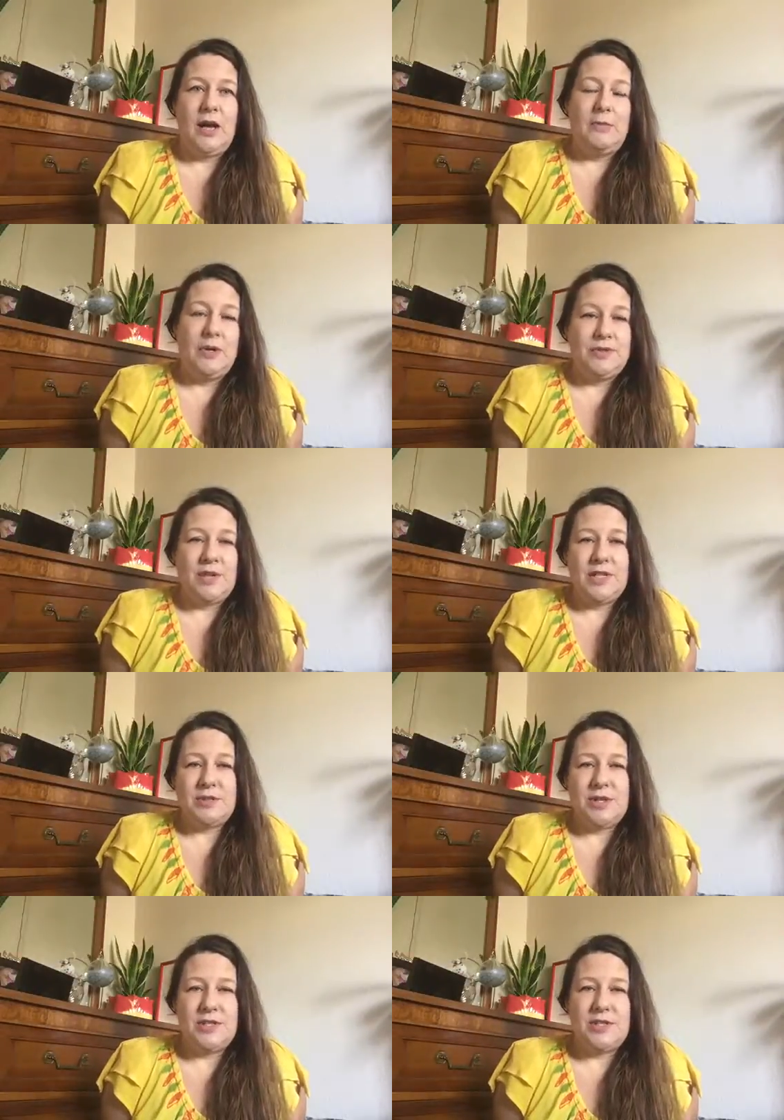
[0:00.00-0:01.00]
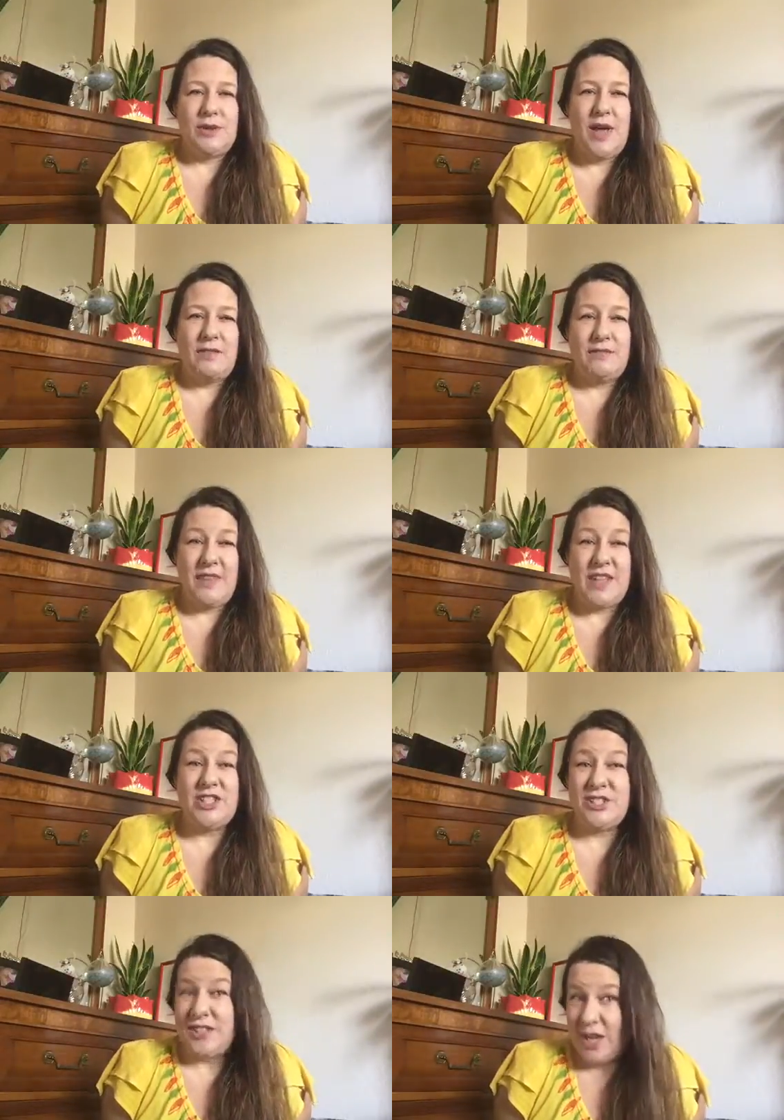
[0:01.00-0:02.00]
most restaurants do have
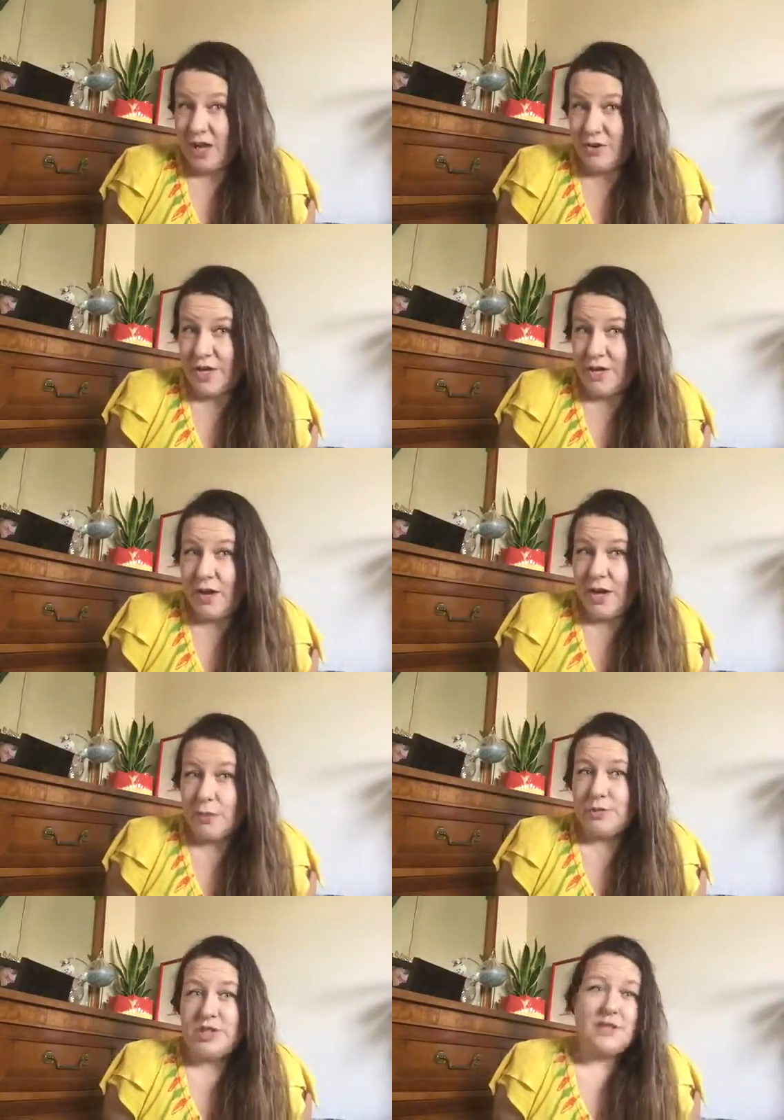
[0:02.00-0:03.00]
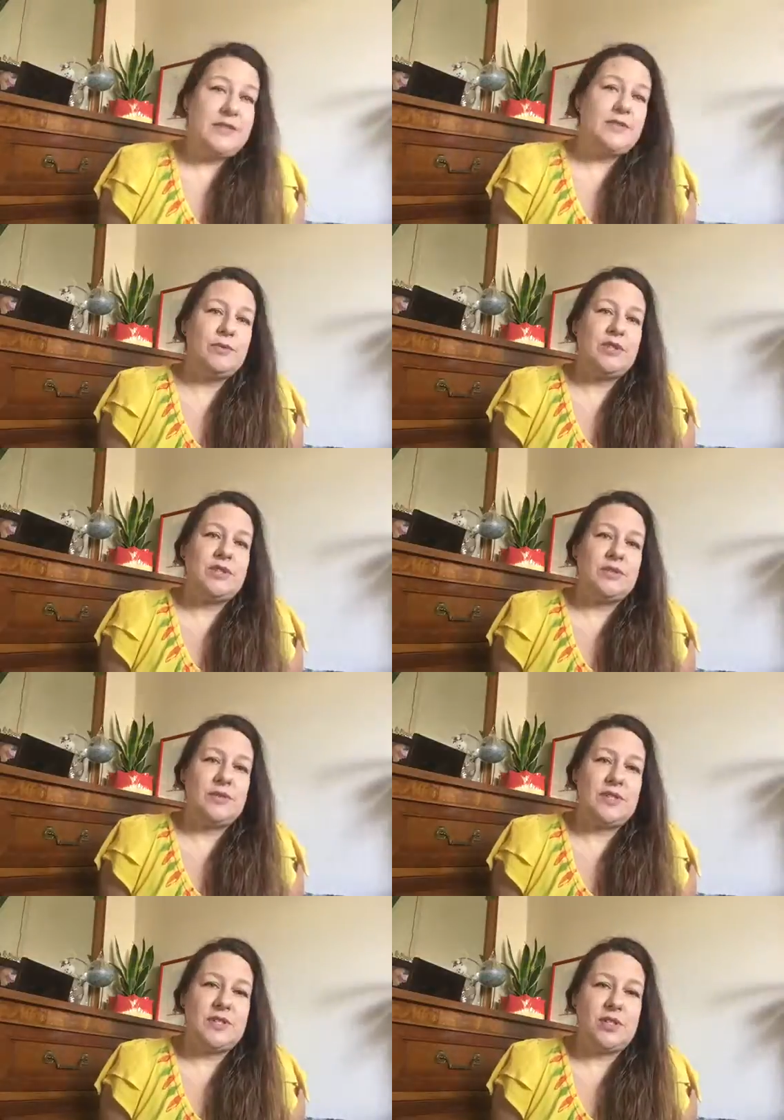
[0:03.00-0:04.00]
vegetarian options, which is
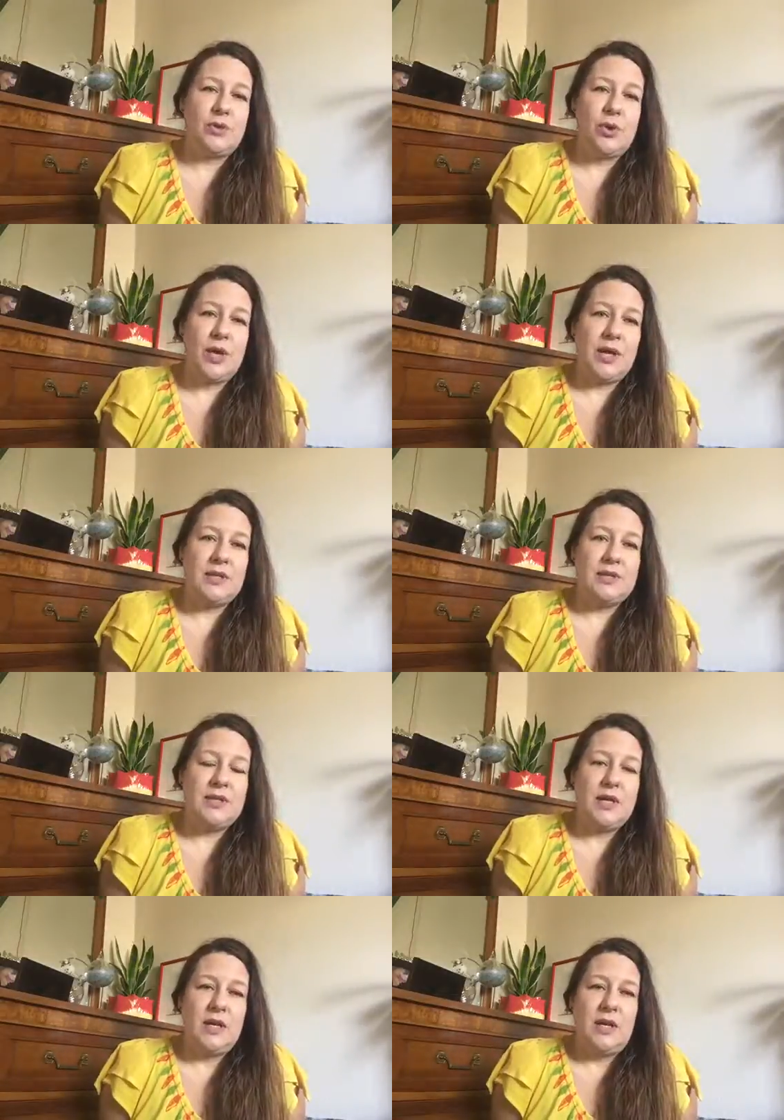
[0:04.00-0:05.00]
always a choice.